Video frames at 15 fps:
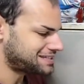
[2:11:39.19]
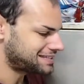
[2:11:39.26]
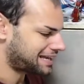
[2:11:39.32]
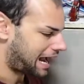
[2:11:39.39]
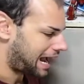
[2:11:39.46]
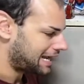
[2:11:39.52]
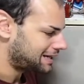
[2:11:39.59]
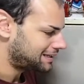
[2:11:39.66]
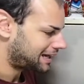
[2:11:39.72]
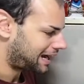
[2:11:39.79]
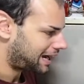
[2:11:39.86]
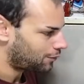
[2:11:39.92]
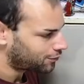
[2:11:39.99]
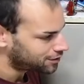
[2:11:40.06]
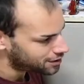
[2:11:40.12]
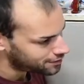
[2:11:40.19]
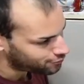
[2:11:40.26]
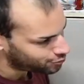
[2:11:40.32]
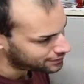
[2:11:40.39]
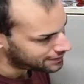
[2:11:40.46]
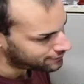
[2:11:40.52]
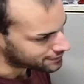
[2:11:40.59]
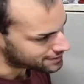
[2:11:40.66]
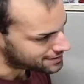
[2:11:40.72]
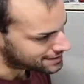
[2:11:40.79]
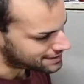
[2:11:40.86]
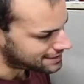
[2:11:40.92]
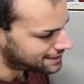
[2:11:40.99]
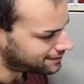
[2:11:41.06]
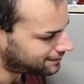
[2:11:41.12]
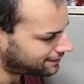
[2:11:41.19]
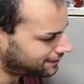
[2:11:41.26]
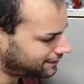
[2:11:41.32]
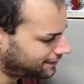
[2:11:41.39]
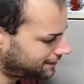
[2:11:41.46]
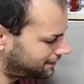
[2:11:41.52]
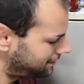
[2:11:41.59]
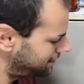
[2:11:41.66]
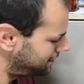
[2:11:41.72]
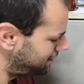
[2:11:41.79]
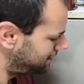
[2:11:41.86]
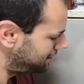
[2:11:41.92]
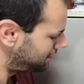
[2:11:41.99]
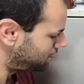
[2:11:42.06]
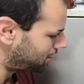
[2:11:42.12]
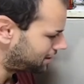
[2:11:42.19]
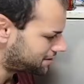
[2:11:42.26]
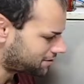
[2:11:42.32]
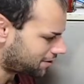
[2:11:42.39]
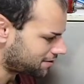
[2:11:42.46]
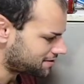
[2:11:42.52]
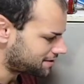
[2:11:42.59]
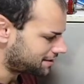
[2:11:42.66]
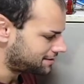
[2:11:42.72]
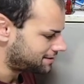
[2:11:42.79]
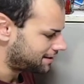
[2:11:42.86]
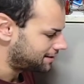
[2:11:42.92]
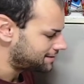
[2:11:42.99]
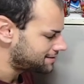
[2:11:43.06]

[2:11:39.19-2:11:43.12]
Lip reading: Like I wonder if we'll even see it when it's all said and done.